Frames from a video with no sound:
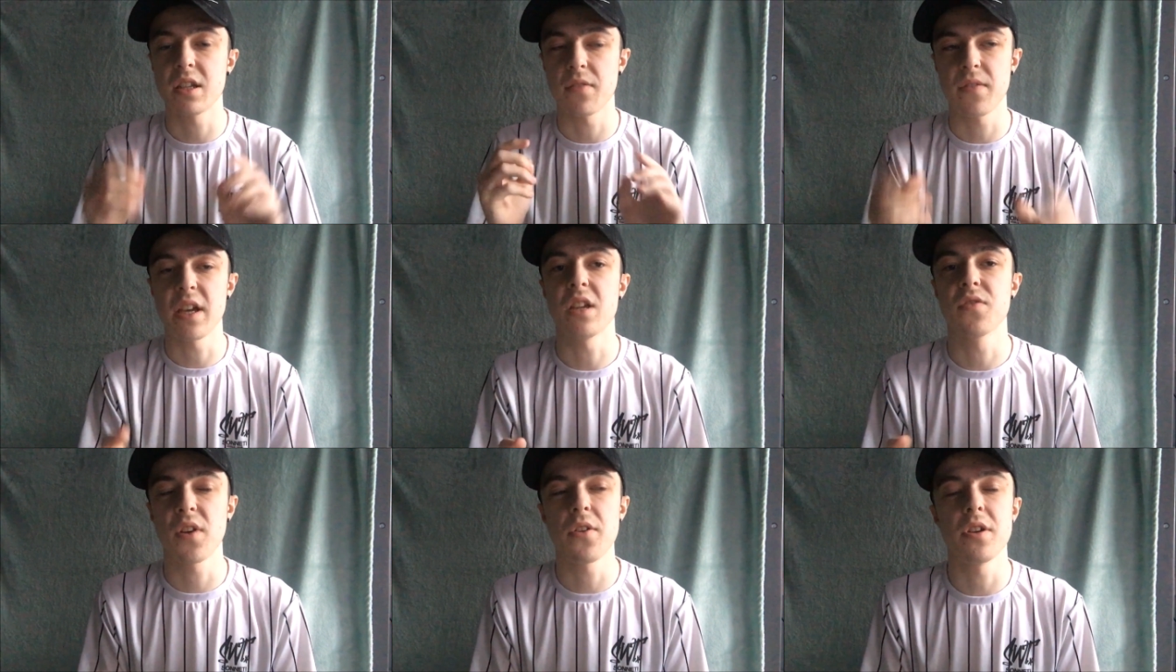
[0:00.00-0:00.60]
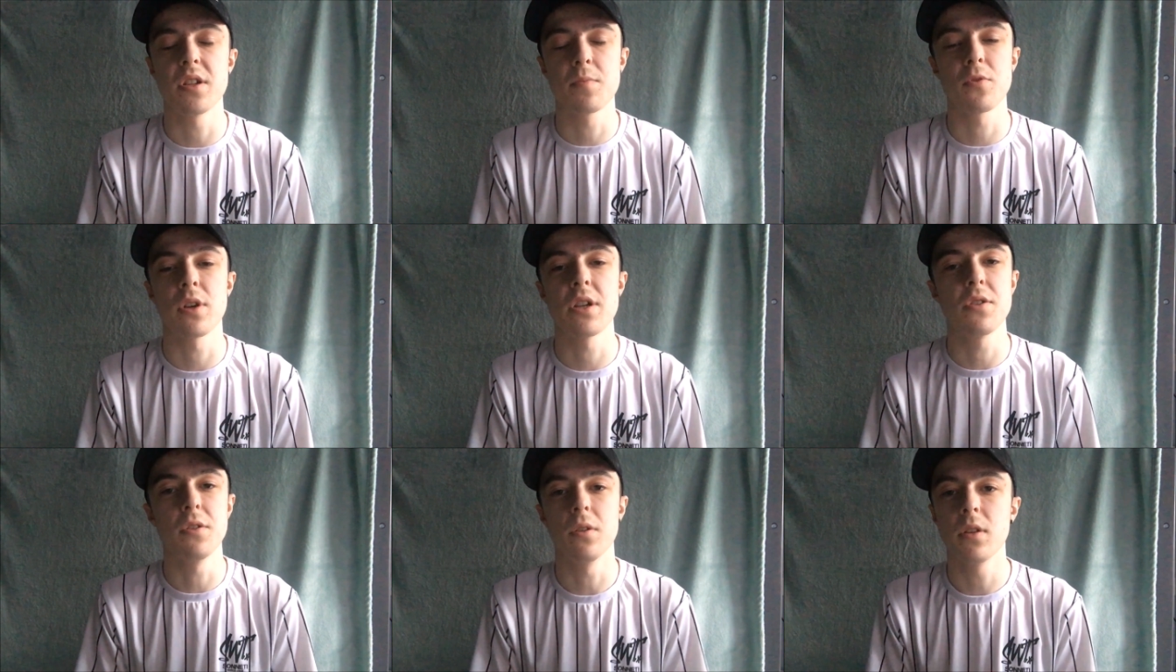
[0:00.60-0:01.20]
as I think it's very
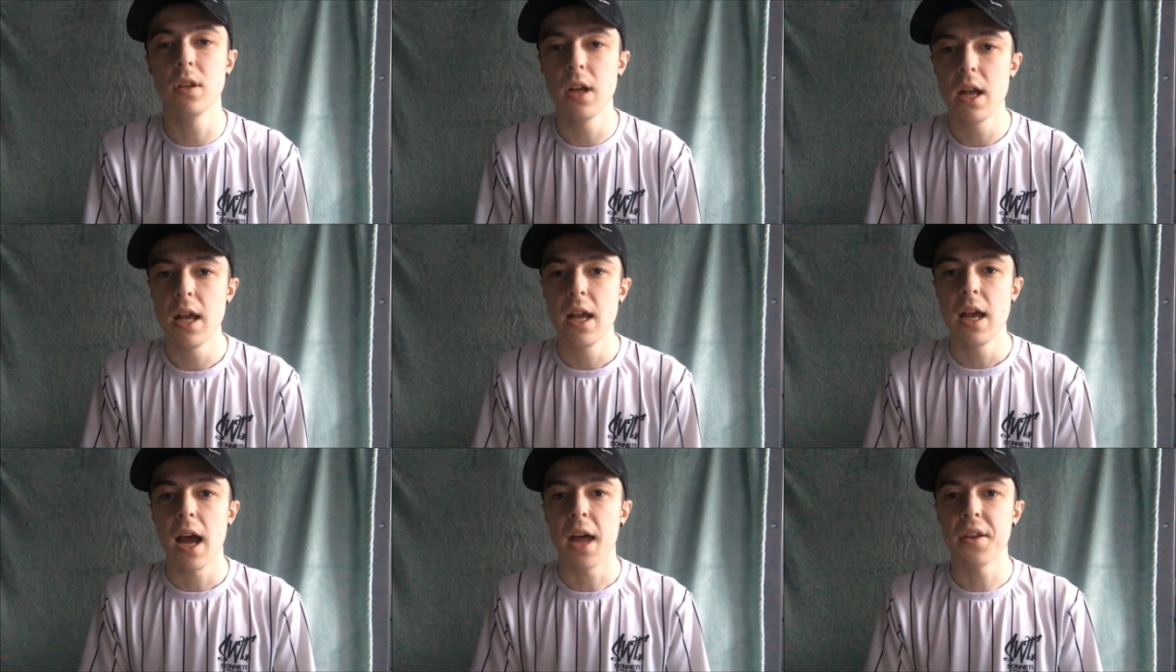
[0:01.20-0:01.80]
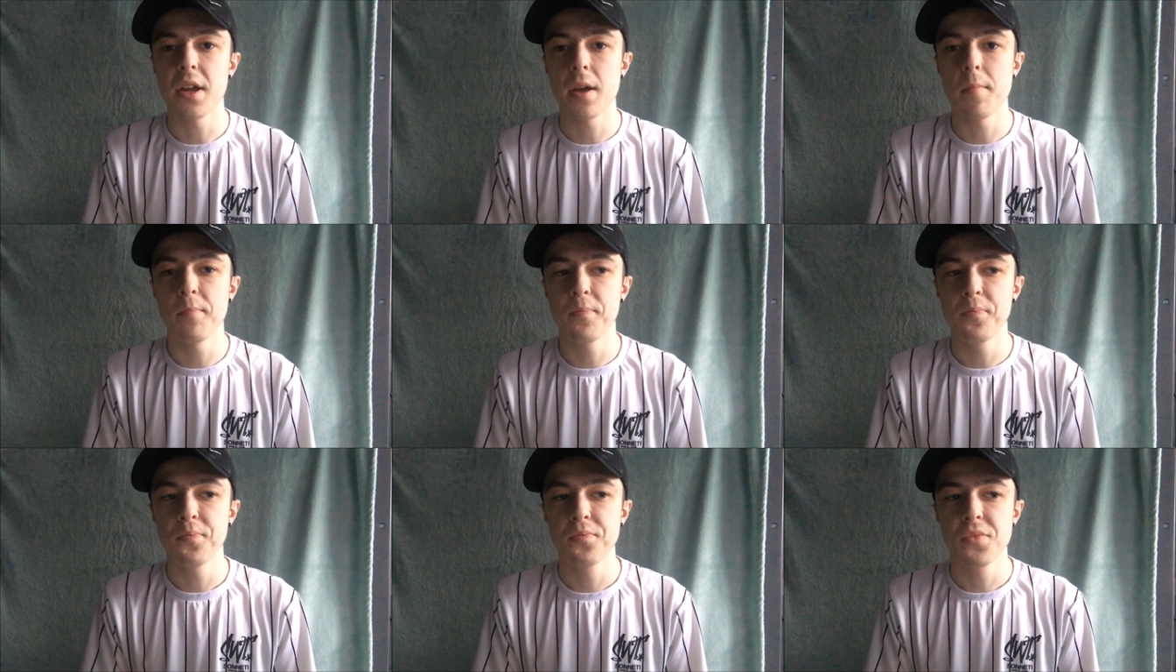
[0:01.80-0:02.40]
inspirational. And
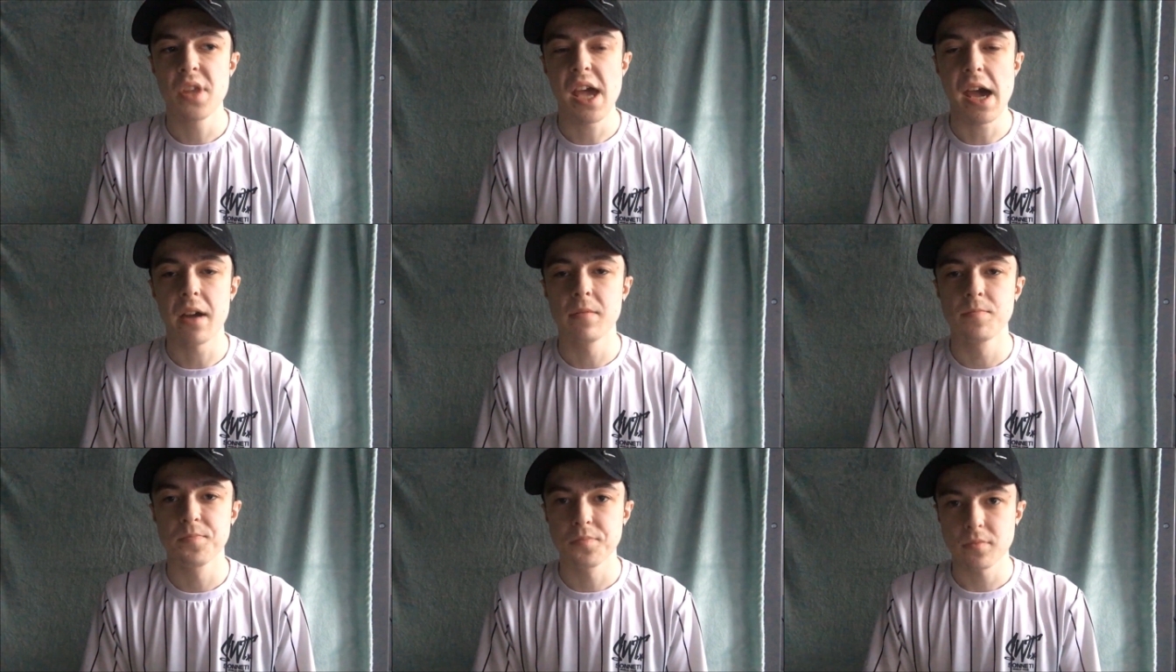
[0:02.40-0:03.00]
um, yeah,